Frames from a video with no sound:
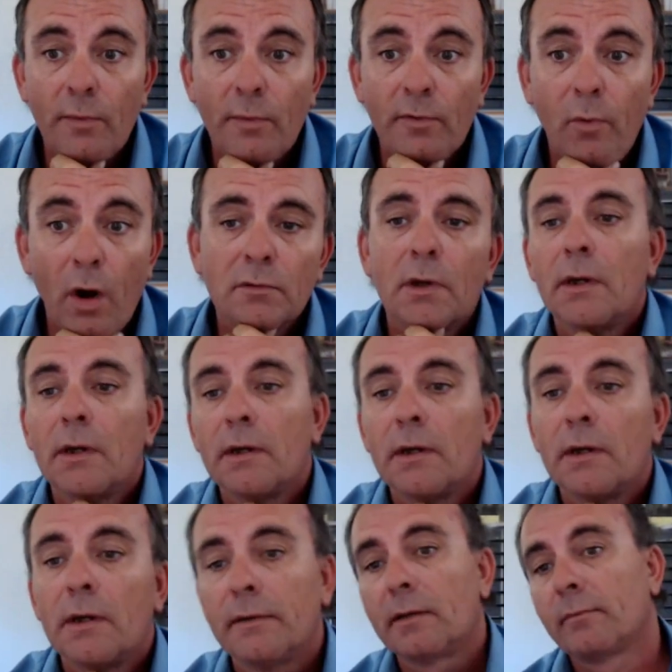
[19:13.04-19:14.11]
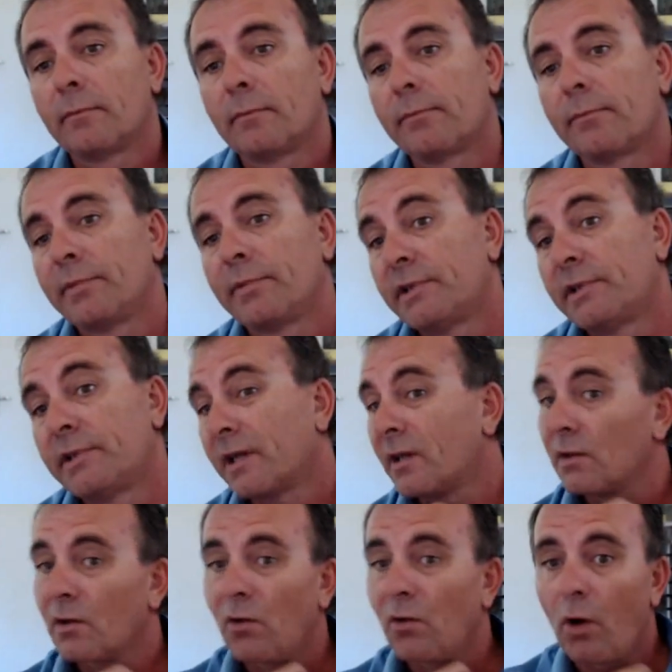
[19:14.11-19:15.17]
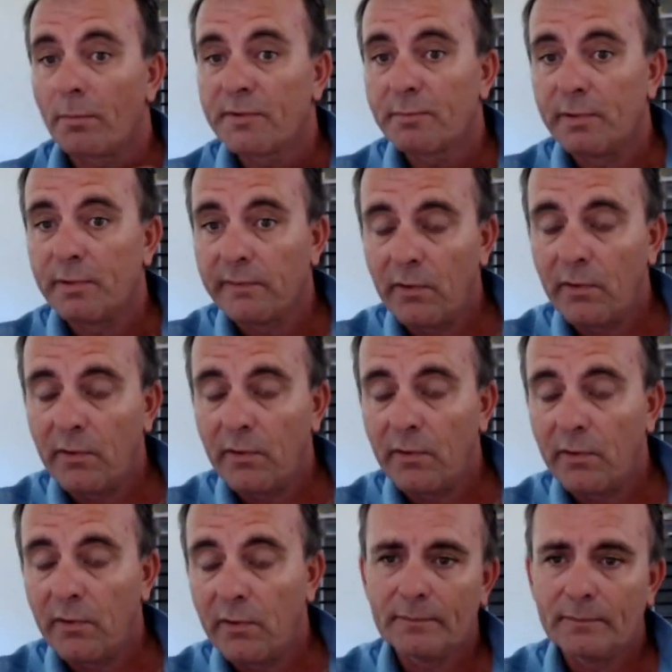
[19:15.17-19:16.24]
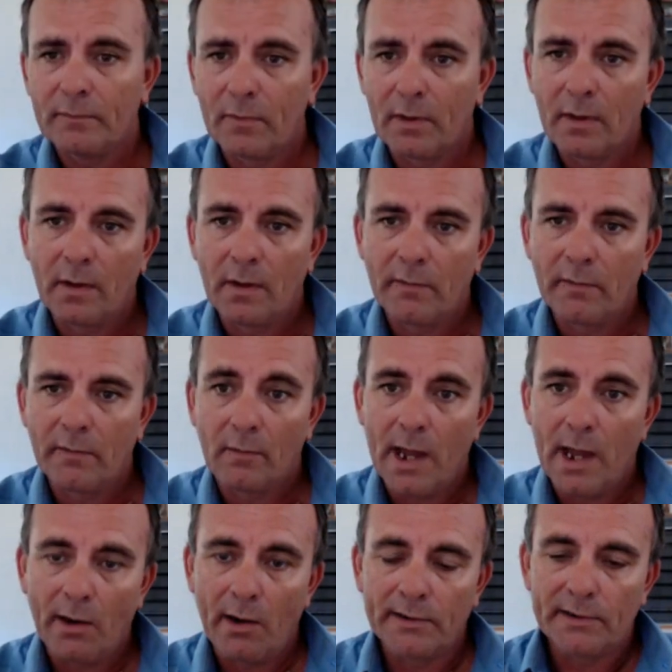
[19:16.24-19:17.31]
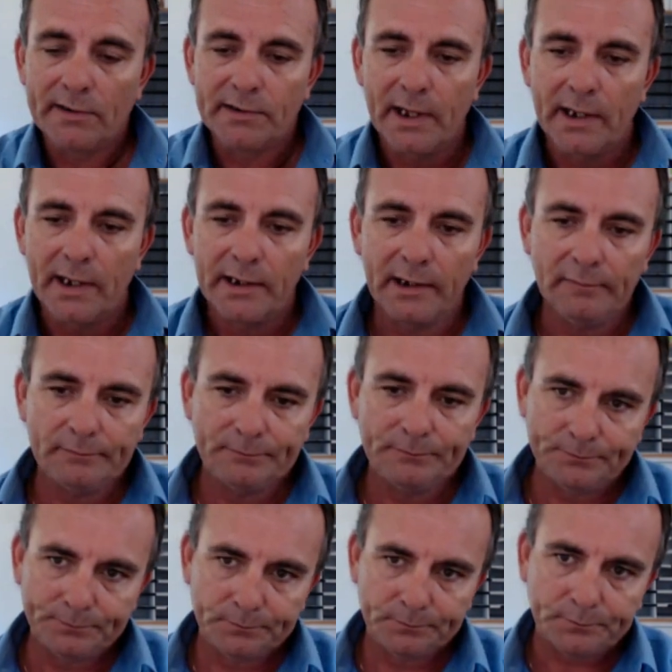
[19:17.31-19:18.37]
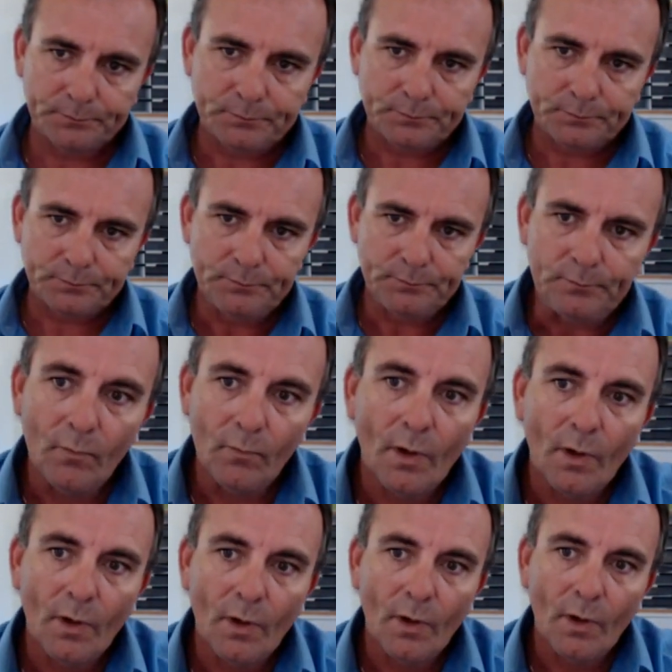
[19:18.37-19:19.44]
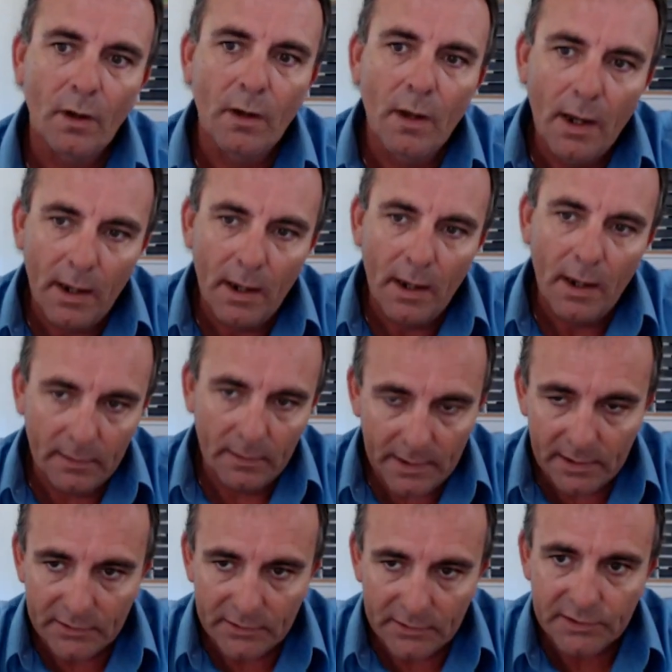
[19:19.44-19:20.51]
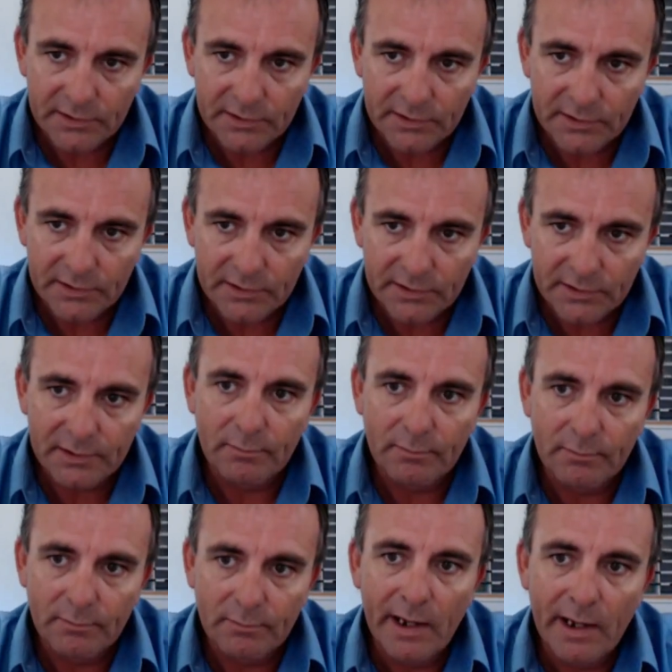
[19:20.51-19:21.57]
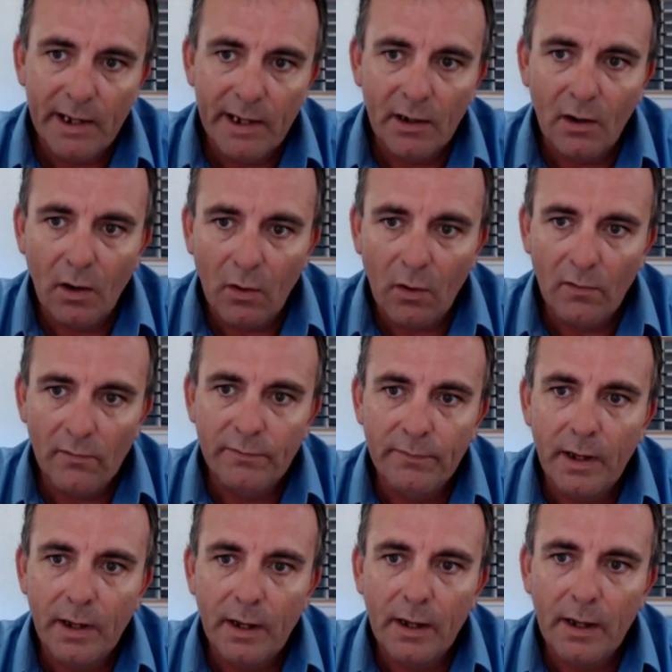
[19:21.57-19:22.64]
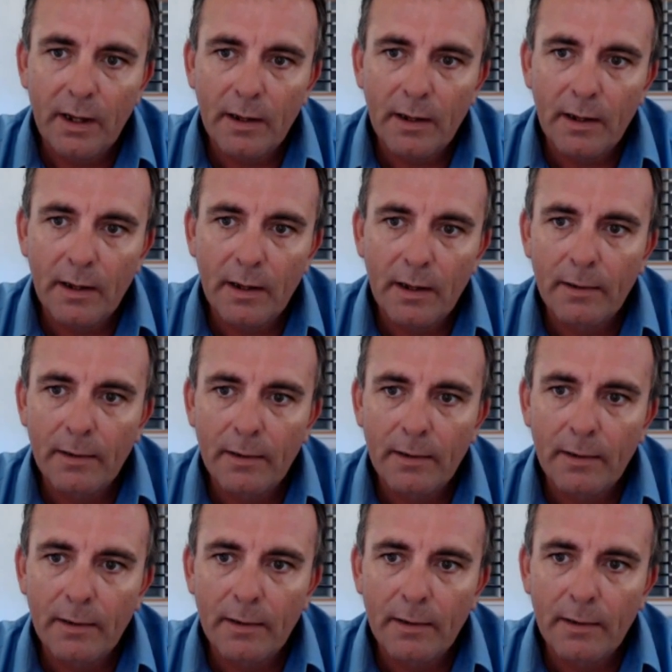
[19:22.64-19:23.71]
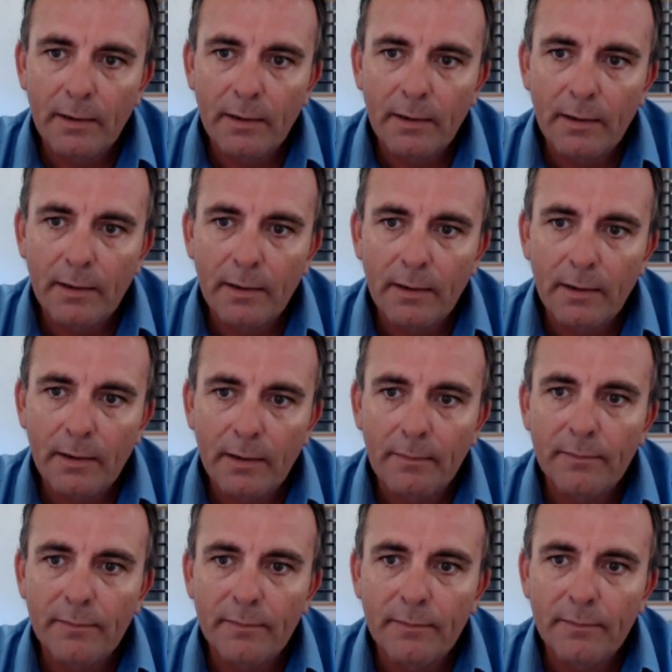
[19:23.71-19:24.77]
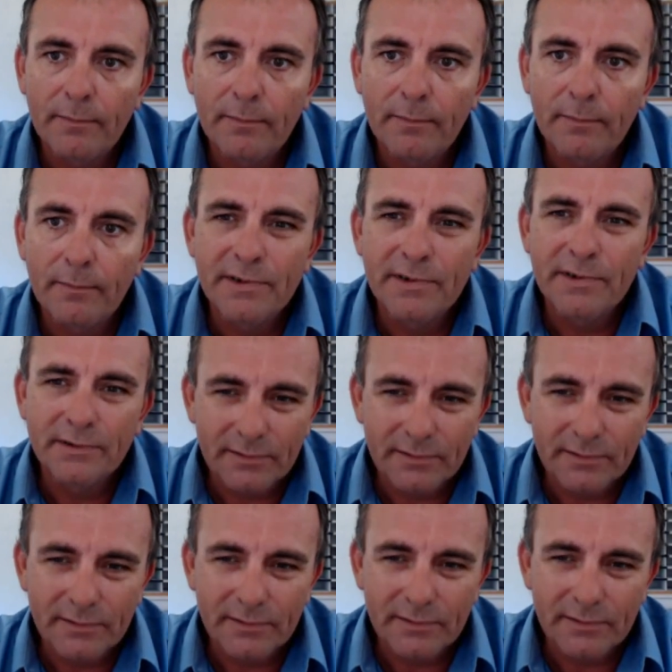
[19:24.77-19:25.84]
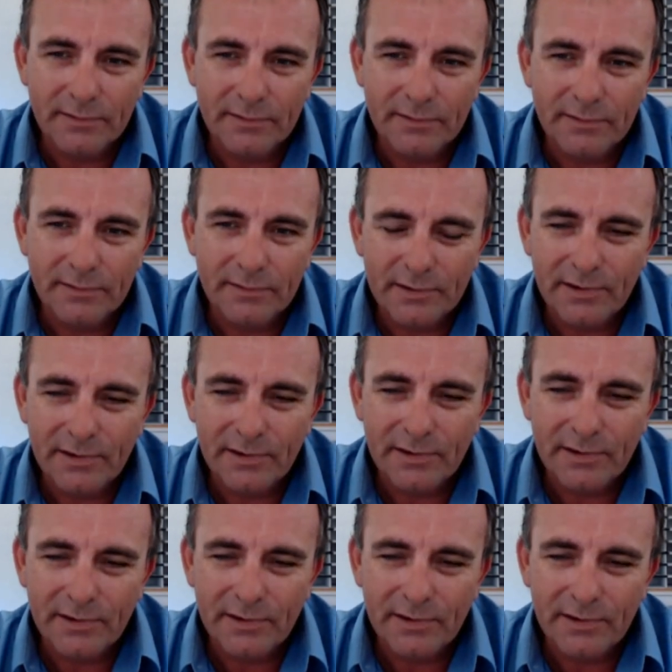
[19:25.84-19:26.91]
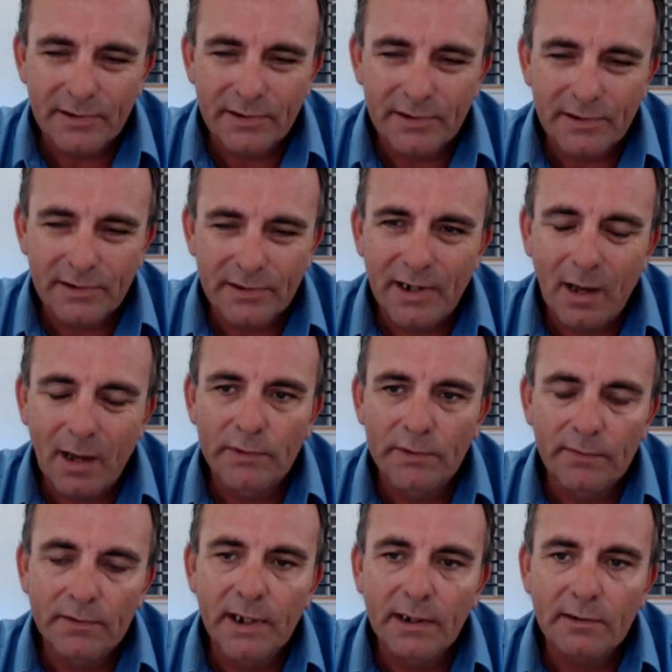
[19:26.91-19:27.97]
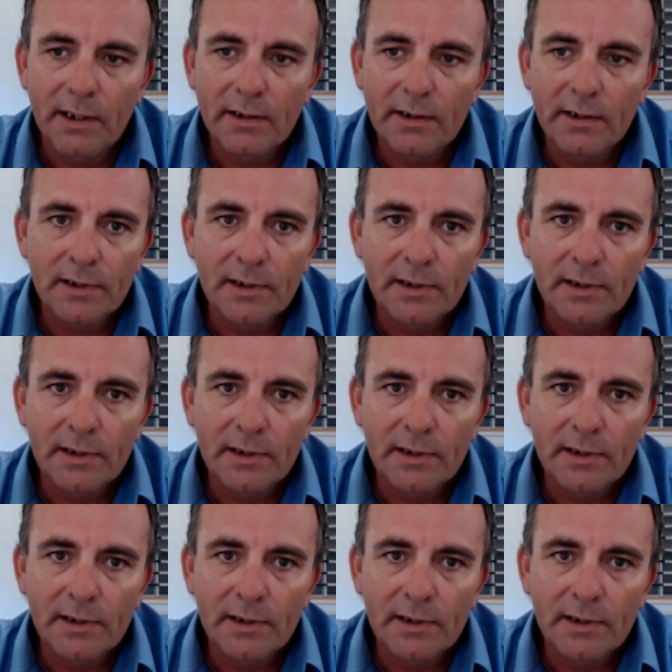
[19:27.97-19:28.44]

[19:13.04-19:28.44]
And then it's just a matter of there's a number of different techniques, and you can actually find them if you just Google them, rather than going through it here. If you just go onto Google and type in how do I